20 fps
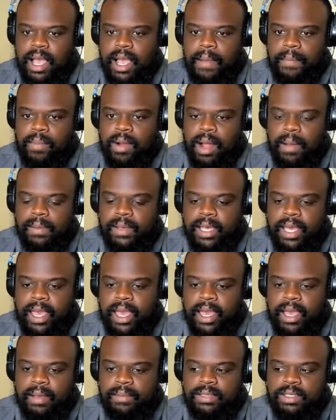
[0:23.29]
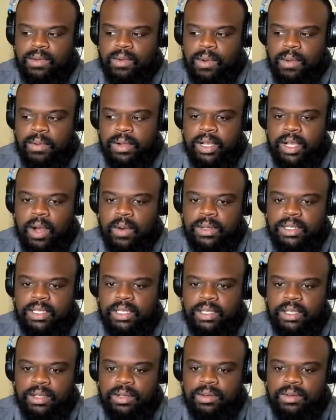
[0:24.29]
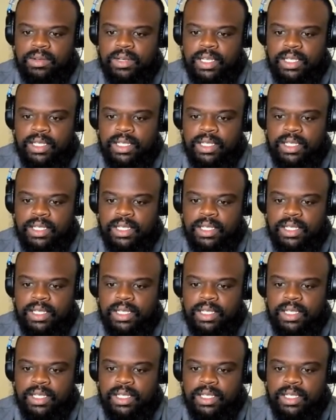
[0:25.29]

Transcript: I probably am, so what we're going to do